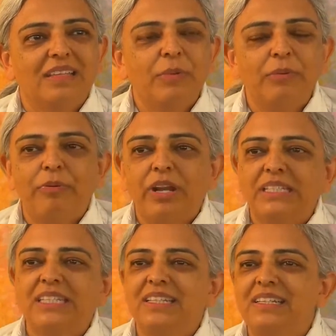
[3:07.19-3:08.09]
couple of
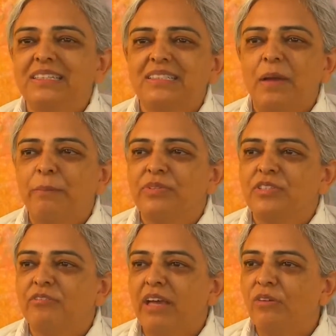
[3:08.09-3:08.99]
practical
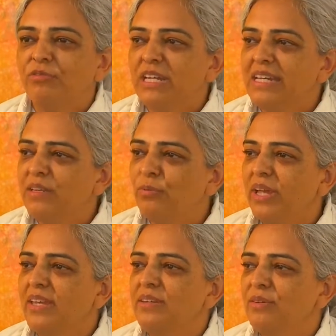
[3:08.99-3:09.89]
examples of how really
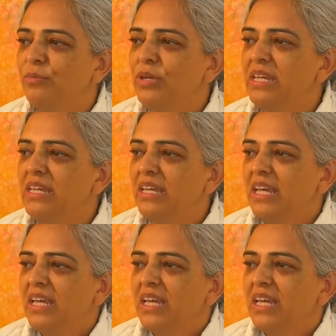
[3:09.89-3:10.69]
when we